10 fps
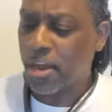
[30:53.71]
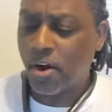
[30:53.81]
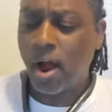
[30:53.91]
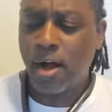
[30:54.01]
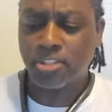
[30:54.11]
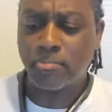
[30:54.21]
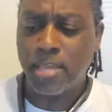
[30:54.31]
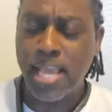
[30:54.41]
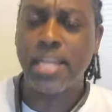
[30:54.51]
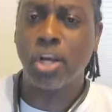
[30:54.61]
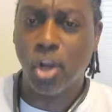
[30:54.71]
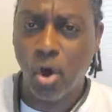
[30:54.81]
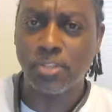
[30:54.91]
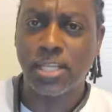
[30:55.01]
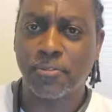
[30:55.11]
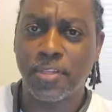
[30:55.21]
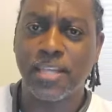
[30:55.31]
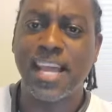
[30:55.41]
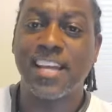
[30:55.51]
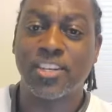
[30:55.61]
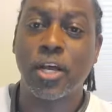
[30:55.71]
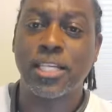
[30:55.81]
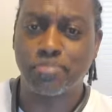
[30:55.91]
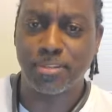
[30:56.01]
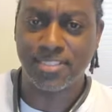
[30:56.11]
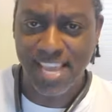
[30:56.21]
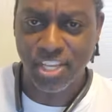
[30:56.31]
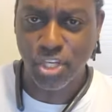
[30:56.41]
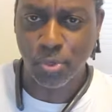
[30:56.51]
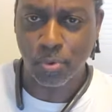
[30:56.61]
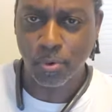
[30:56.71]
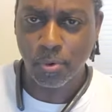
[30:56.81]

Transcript: are some hidden laws out there that does protect you.